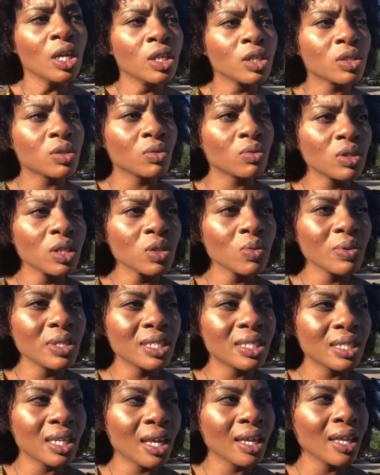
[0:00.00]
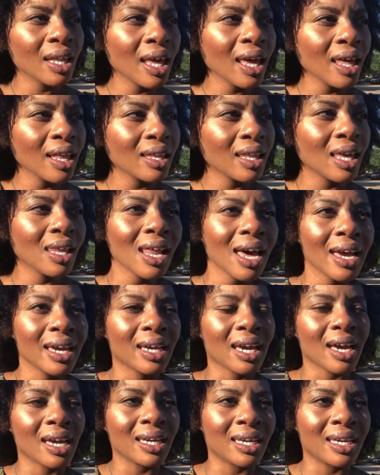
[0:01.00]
Soon as we said that, they like